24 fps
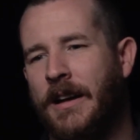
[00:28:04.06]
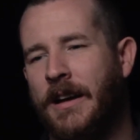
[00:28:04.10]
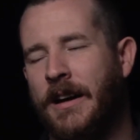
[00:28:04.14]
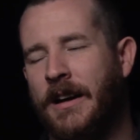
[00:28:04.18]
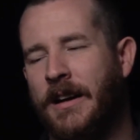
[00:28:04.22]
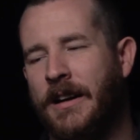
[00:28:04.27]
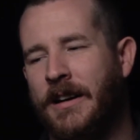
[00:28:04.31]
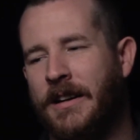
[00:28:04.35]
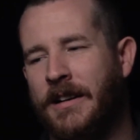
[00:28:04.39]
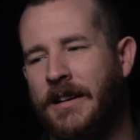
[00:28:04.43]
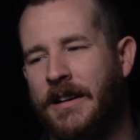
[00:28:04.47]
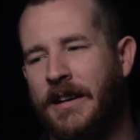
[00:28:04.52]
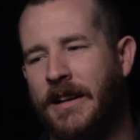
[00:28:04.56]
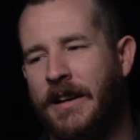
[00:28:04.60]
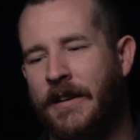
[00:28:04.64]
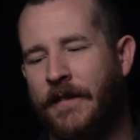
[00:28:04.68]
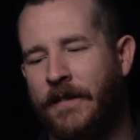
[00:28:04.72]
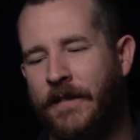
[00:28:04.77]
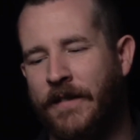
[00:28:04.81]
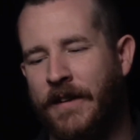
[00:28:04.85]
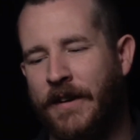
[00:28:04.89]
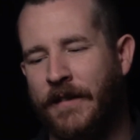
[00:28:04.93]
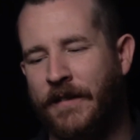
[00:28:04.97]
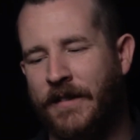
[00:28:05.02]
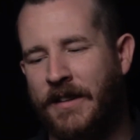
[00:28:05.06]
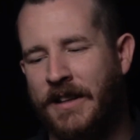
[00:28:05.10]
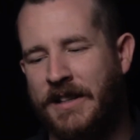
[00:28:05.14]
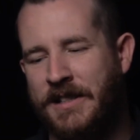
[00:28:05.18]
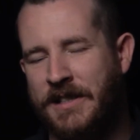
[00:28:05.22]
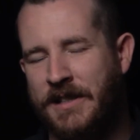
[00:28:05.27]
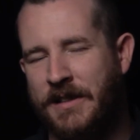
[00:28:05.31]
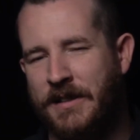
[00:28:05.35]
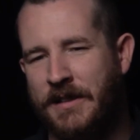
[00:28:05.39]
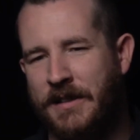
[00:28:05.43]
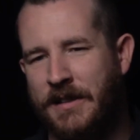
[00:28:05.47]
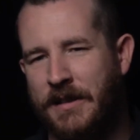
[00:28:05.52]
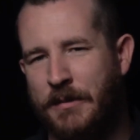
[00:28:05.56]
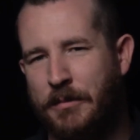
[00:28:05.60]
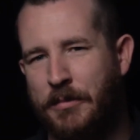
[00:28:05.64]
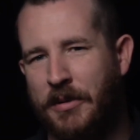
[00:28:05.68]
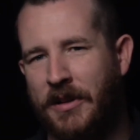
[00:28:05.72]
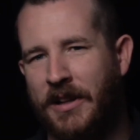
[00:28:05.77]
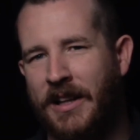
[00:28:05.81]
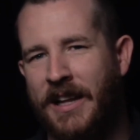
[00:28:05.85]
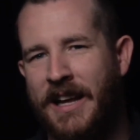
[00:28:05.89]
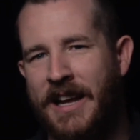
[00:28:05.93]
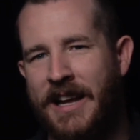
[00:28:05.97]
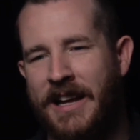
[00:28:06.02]
if this
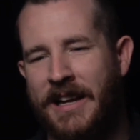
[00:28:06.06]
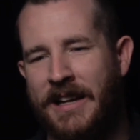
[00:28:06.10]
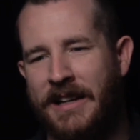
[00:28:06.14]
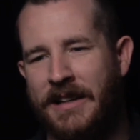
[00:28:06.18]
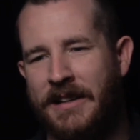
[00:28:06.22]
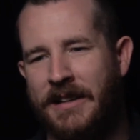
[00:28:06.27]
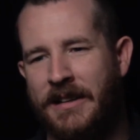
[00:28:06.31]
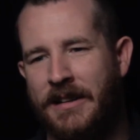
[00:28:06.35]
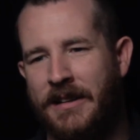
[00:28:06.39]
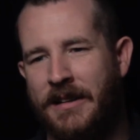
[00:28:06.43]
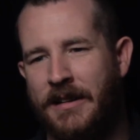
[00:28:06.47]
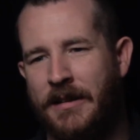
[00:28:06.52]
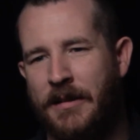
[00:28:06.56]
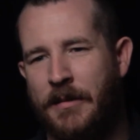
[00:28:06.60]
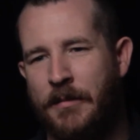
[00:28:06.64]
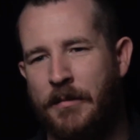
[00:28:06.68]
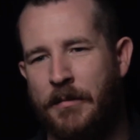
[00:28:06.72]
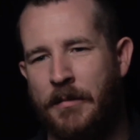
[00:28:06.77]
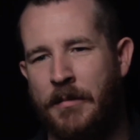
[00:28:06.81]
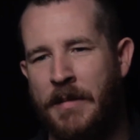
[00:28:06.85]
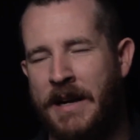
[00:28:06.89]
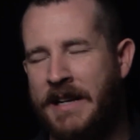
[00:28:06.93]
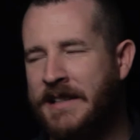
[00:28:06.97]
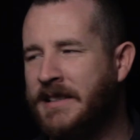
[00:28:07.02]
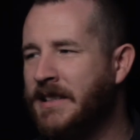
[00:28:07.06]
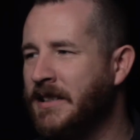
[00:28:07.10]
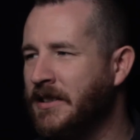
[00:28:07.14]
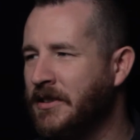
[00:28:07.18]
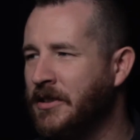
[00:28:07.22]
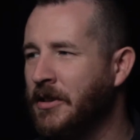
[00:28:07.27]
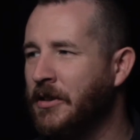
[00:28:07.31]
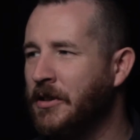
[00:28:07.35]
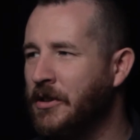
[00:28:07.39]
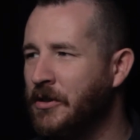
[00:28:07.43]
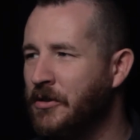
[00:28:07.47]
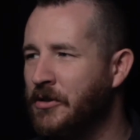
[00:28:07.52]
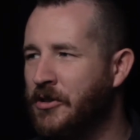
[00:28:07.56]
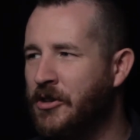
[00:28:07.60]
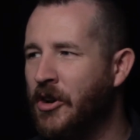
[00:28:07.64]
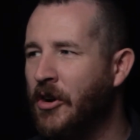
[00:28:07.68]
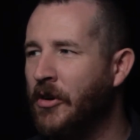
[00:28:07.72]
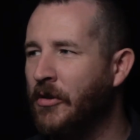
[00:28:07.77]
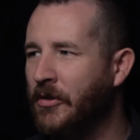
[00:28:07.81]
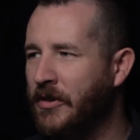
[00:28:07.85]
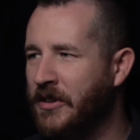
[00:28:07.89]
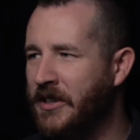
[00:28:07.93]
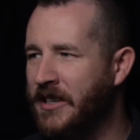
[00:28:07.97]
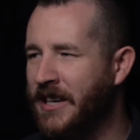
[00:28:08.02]
plague makes it so you
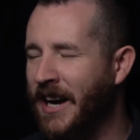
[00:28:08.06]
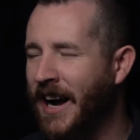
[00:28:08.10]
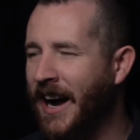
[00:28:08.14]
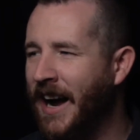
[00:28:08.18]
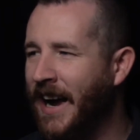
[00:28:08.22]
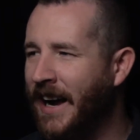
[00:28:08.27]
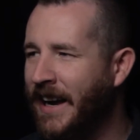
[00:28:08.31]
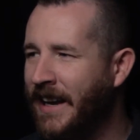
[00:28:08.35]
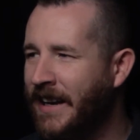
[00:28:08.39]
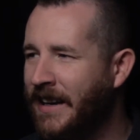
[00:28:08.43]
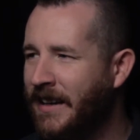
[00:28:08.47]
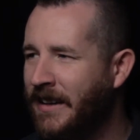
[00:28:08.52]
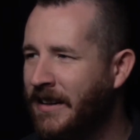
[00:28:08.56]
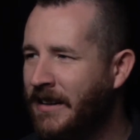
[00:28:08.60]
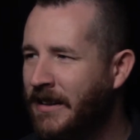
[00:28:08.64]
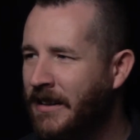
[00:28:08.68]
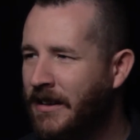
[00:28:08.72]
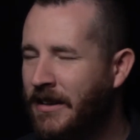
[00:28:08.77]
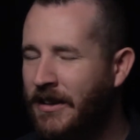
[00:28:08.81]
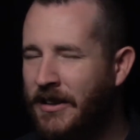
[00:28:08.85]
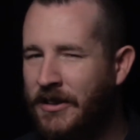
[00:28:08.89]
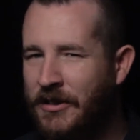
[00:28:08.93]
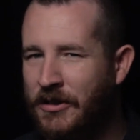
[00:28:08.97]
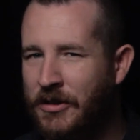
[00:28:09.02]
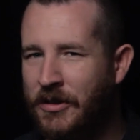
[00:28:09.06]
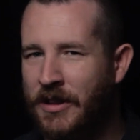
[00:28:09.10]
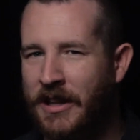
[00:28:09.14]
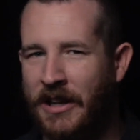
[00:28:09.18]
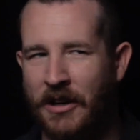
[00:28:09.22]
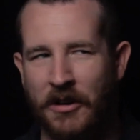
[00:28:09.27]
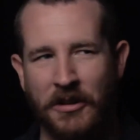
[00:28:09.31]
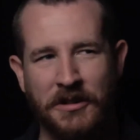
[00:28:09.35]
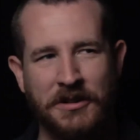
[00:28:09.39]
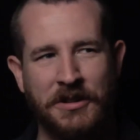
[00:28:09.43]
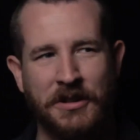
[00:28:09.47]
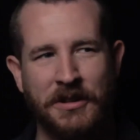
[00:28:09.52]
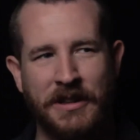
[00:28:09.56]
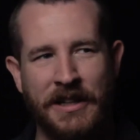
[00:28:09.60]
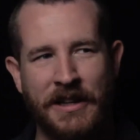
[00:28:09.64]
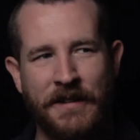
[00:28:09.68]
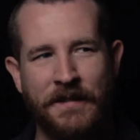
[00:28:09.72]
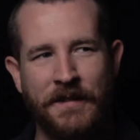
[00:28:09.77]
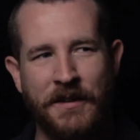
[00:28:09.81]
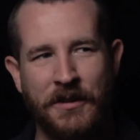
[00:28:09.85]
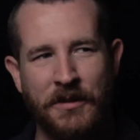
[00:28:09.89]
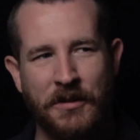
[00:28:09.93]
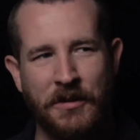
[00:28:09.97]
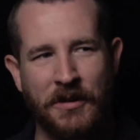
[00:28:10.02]
don't die, do they also
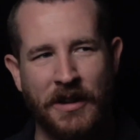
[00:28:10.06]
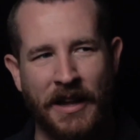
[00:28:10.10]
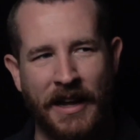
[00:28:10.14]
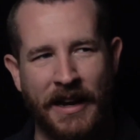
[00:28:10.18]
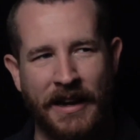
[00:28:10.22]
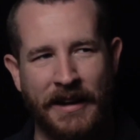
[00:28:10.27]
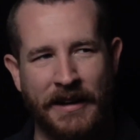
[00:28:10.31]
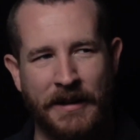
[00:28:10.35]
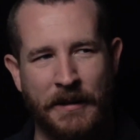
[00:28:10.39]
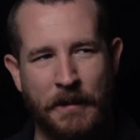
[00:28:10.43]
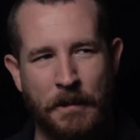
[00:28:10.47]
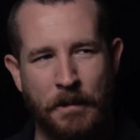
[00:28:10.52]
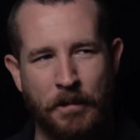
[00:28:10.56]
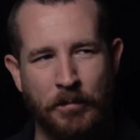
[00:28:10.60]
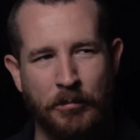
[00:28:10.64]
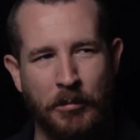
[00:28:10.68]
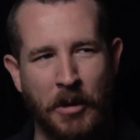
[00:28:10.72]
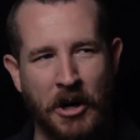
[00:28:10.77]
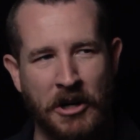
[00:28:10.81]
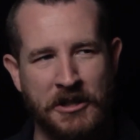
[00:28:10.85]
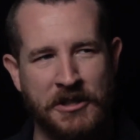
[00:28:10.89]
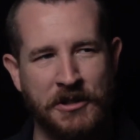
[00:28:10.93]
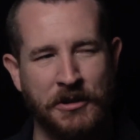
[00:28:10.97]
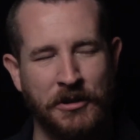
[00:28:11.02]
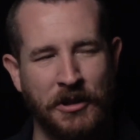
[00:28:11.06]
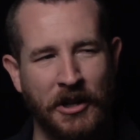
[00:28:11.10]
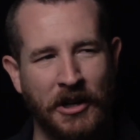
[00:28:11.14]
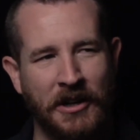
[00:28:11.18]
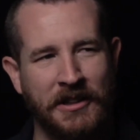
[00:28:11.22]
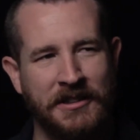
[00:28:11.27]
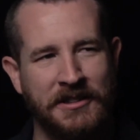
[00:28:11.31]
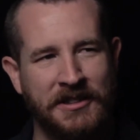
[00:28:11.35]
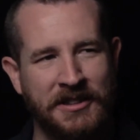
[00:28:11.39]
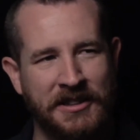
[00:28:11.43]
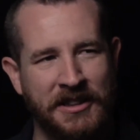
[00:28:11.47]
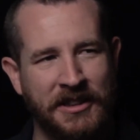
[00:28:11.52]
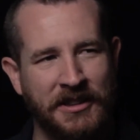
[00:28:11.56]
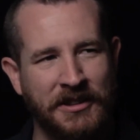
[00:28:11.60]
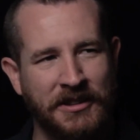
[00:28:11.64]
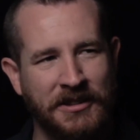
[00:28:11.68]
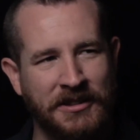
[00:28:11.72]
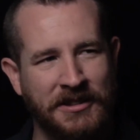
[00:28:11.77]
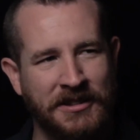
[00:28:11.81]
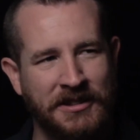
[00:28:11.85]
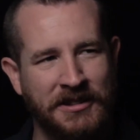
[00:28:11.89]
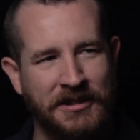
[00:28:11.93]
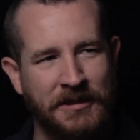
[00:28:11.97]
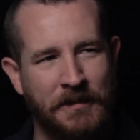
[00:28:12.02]
give you like martial arts
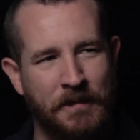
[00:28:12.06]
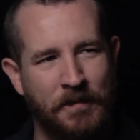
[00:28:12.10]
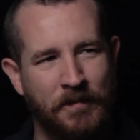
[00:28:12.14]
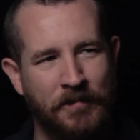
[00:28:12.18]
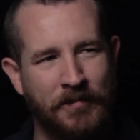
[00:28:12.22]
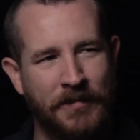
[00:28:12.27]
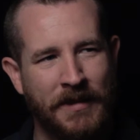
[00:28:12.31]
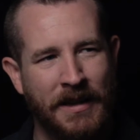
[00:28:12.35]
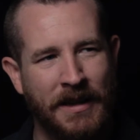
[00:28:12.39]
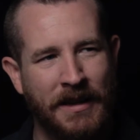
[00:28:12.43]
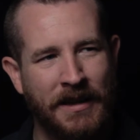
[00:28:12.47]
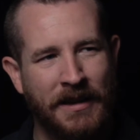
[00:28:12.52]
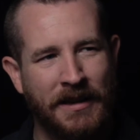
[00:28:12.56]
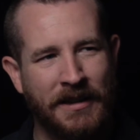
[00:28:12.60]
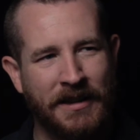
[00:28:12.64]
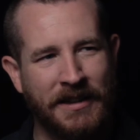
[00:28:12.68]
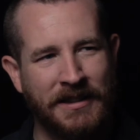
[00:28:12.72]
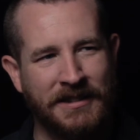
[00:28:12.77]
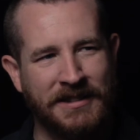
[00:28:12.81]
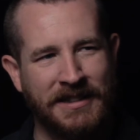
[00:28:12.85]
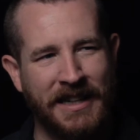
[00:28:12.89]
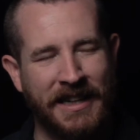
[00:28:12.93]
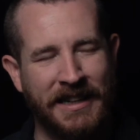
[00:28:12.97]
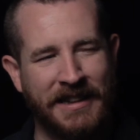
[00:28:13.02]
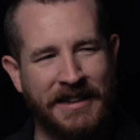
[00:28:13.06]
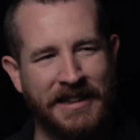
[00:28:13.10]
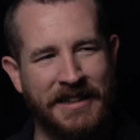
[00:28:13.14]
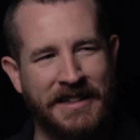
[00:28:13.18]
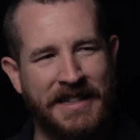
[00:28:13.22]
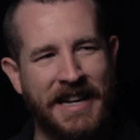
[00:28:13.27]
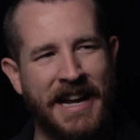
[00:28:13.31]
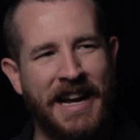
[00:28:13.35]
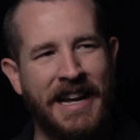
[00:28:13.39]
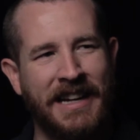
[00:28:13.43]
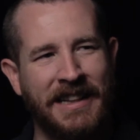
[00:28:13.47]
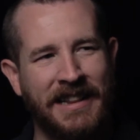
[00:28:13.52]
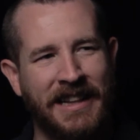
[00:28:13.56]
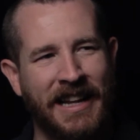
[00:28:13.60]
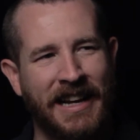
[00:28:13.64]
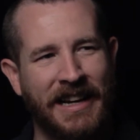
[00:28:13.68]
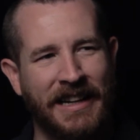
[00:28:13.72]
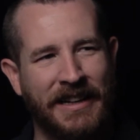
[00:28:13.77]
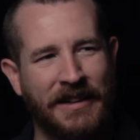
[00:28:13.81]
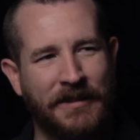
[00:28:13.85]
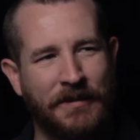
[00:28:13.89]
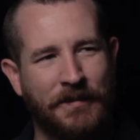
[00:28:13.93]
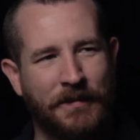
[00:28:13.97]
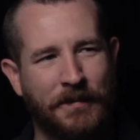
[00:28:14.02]
skills? Because like the dad
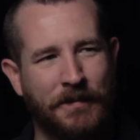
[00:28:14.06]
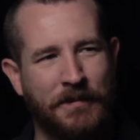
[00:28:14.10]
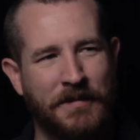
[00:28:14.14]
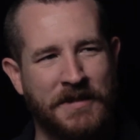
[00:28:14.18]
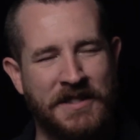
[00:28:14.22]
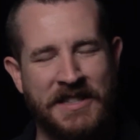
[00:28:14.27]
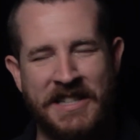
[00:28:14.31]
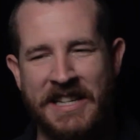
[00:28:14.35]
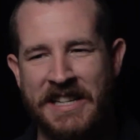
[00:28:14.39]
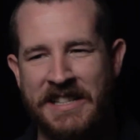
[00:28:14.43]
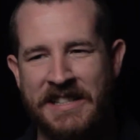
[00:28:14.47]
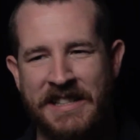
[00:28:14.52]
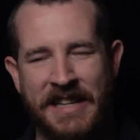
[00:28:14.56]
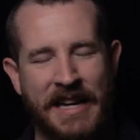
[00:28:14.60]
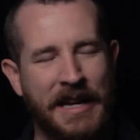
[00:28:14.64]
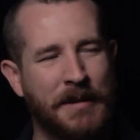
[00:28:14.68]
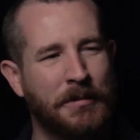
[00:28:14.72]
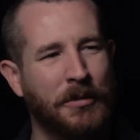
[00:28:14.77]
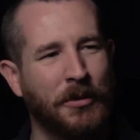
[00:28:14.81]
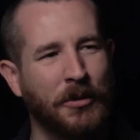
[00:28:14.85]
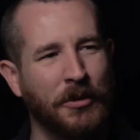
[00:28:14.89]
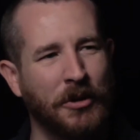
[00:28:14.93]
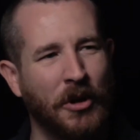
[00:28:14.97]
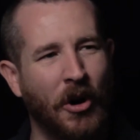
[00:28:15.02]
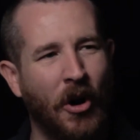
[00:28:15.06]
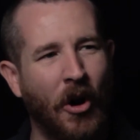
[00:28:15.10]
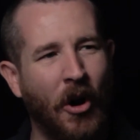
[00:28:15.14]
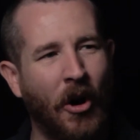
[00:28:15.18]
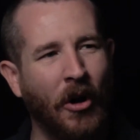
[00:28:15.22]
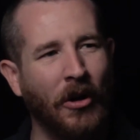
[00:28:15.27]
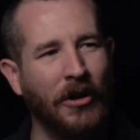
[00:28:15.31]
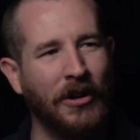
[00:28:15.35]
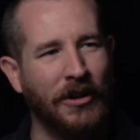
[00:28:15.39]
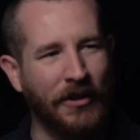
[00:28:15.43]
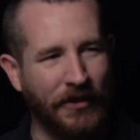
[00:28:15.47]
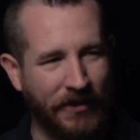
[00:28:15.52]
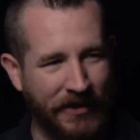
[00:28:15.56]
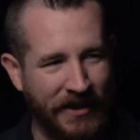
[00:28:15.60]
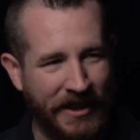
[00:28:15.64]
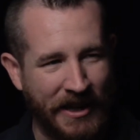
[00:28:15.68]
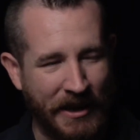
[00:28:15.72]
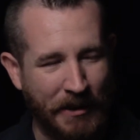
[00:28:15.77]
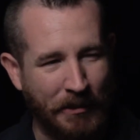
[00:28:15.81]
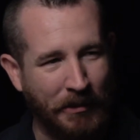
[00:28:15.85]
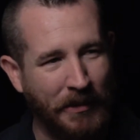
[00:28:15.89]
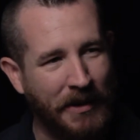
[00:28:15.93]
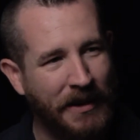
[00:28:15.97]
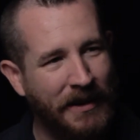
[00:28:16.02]
like disabled all of
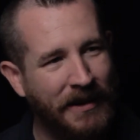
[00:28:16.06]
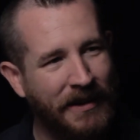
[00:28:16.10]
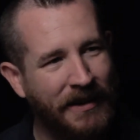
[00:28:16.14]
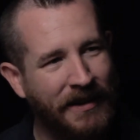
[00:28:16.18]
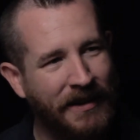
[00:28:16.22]
them.